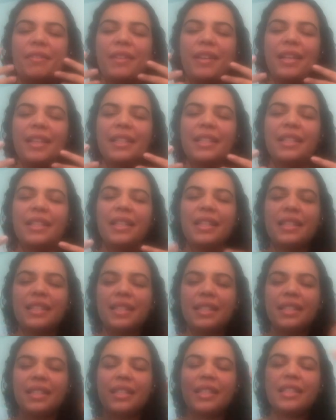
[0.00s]
and
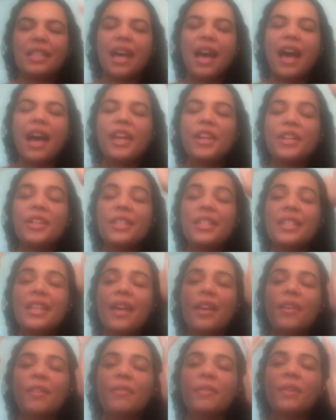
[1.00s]
this higher
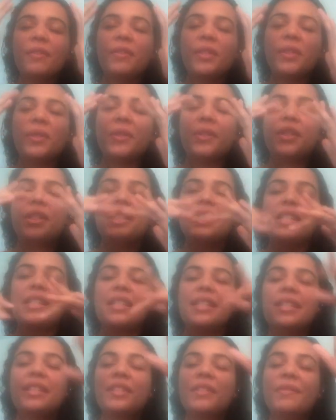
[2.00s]
self of yours,
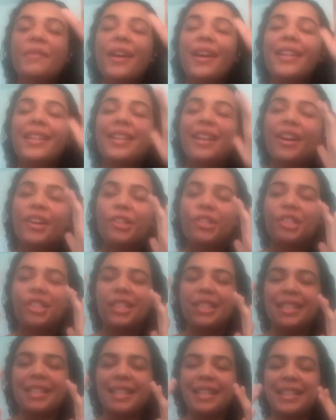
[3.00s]
this divine
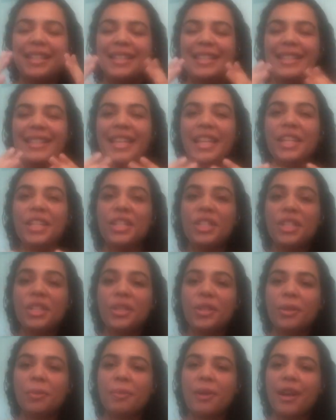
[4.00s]
consciousness, into
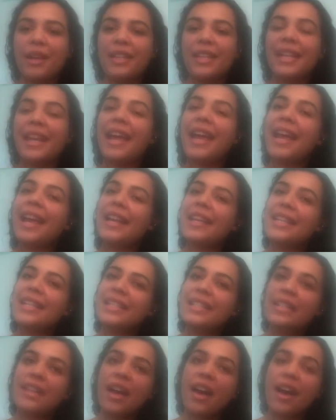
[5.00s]
your body
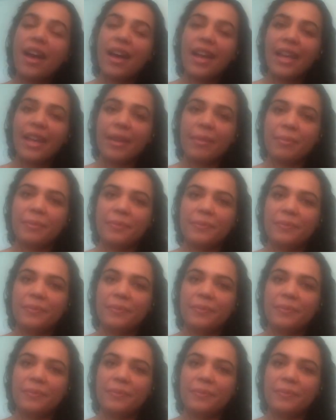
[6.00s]
anytime.